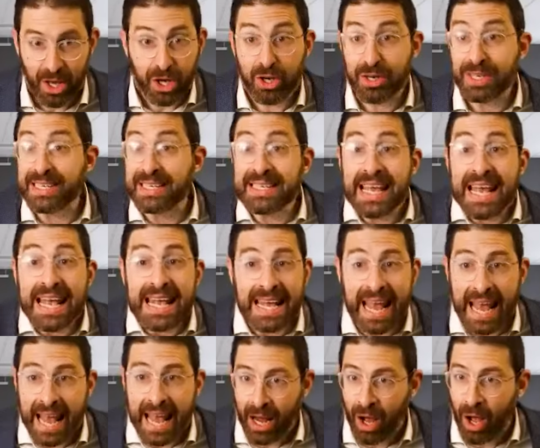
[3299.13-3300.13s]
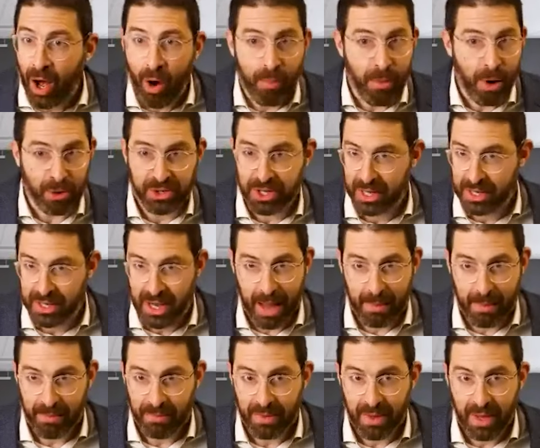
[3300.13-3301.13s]
You're singing most of the
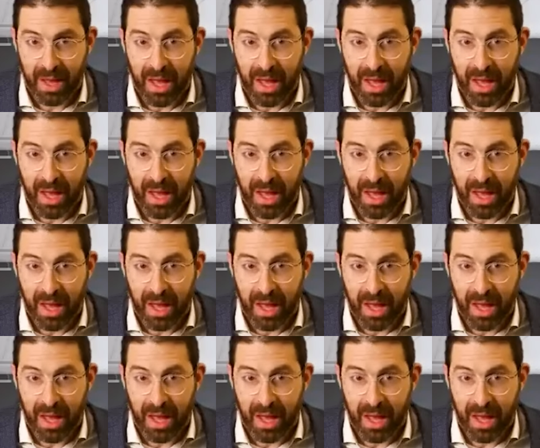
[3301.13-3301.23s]
time.